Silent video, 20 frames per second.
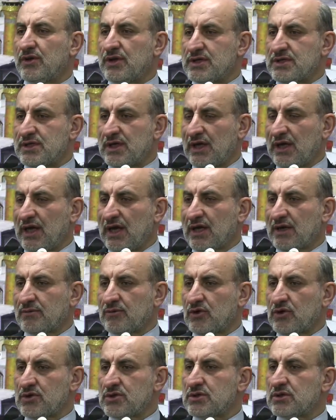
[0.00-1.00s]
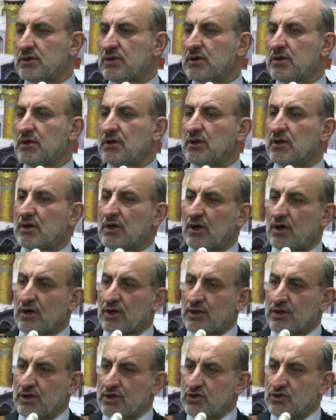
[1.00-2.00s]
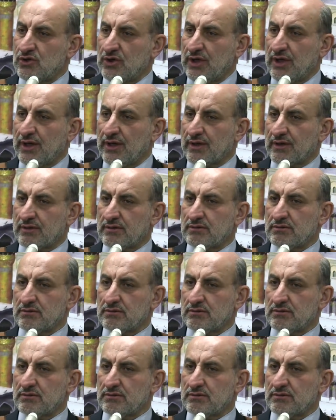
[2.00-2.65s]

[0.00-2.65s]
the senior most or the junior,